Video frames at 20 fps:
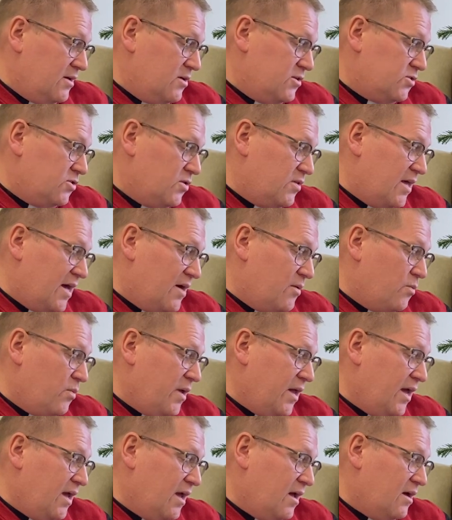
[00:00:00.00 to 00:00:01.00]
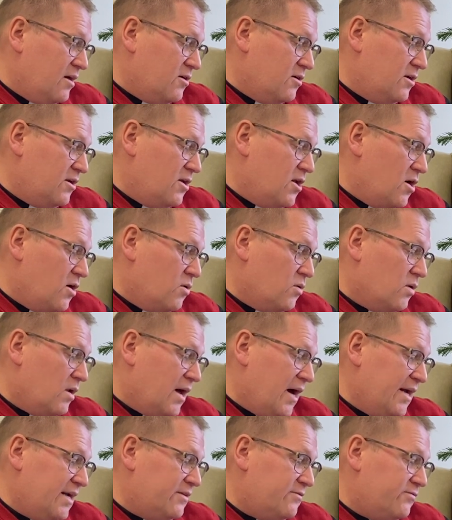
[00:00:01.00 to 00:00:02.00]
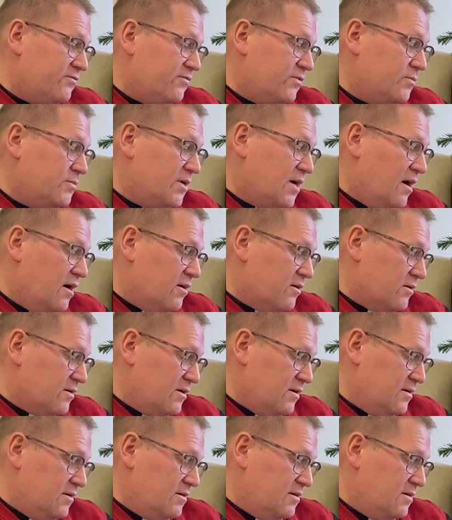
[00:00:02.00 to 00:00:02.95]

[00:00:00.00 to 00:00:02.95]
so that we could know light from dark.